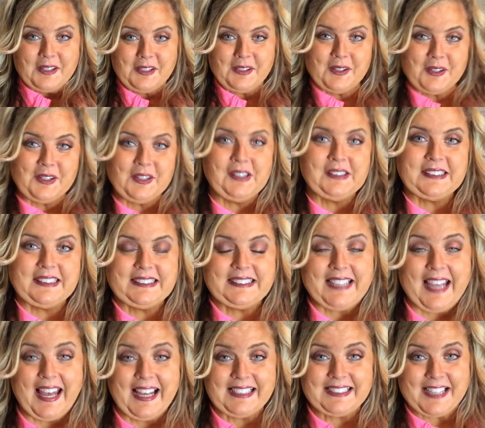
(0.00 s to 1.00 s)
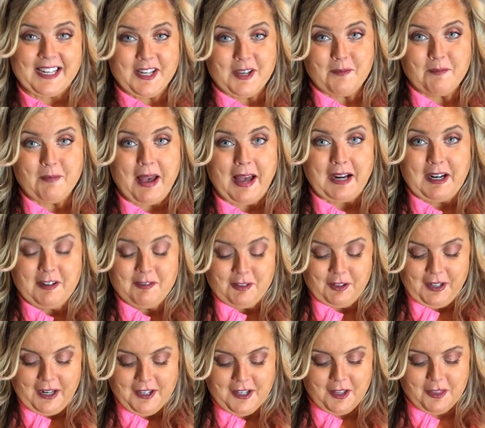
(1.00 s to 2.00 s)
Hey girls, it's Kat. I am back
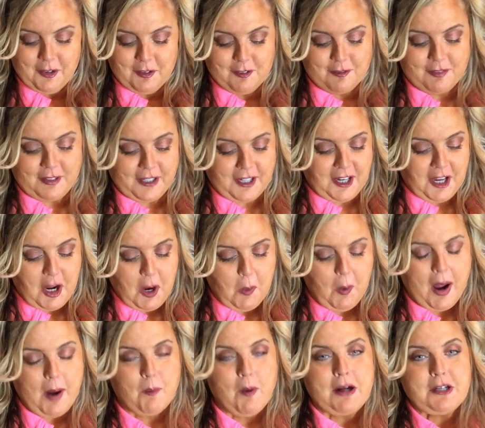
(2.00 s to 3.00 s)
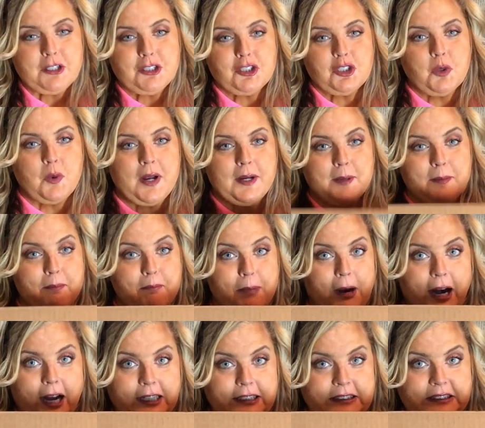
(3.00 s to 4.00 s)
for another video. I want to do an
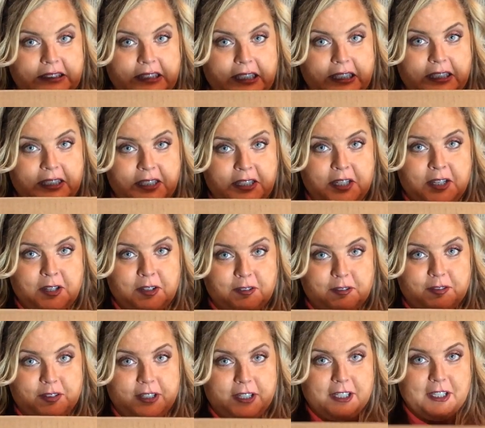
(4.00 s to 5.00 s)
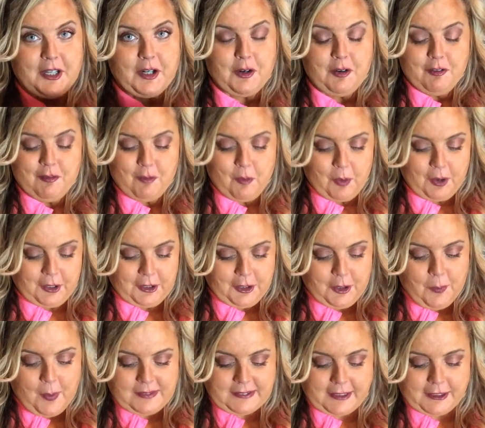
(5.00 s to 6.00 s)
unboxing video for
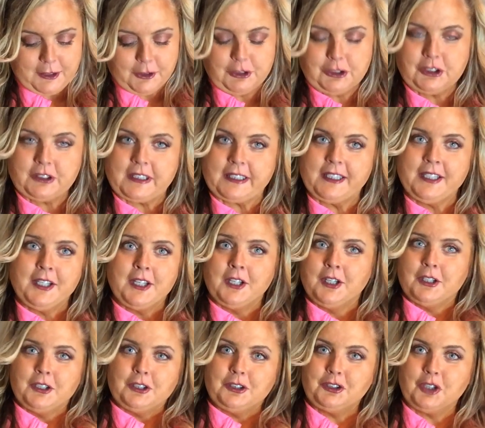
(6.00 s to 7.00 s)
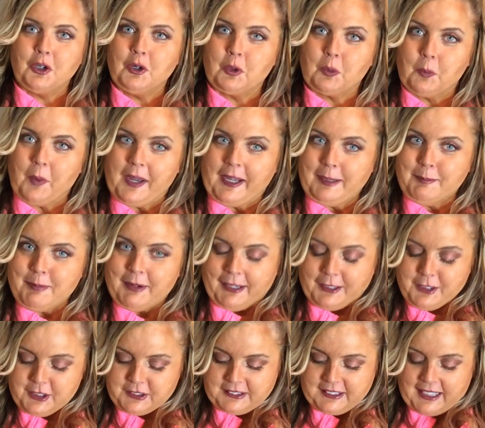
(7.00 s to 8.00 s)
you as I usually don't wait, but
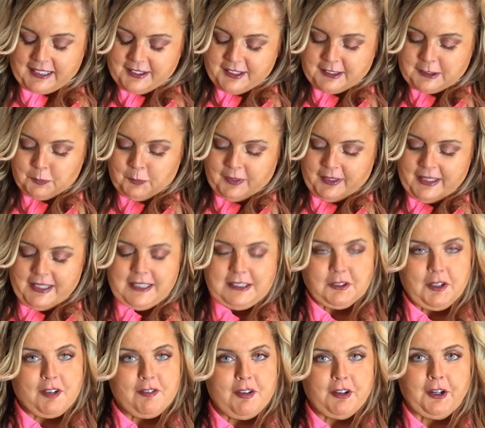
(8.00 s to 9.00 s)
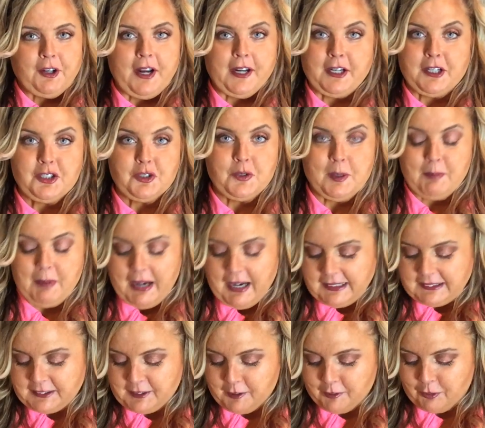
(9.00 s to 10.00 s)
I just got this one in, so I figured I could do an
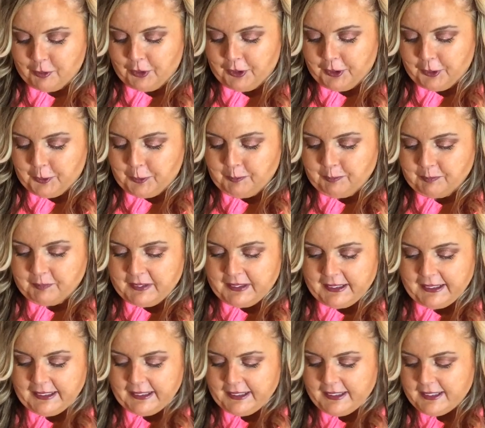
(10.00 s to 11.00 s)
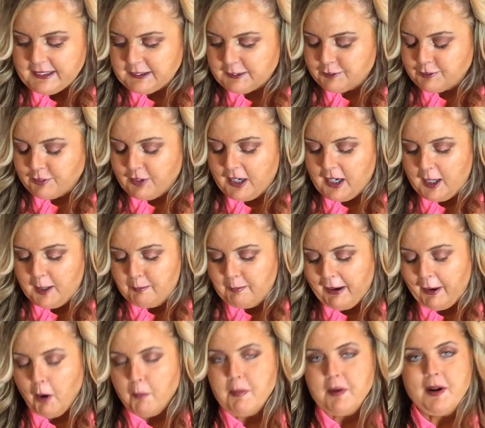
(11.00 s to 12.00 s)
unboxing for you. It is
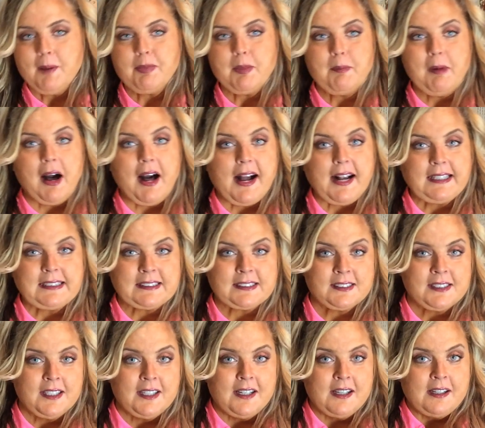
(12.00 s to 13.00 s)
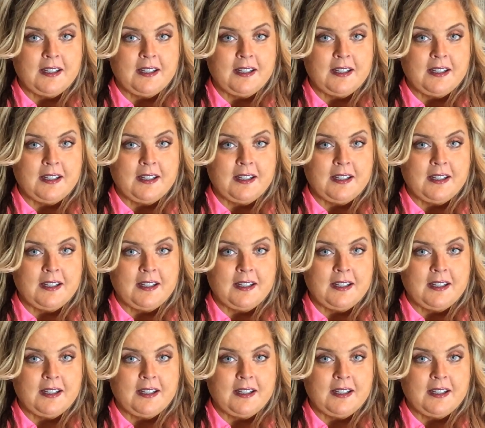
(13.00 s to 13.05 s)
from, I opened up the box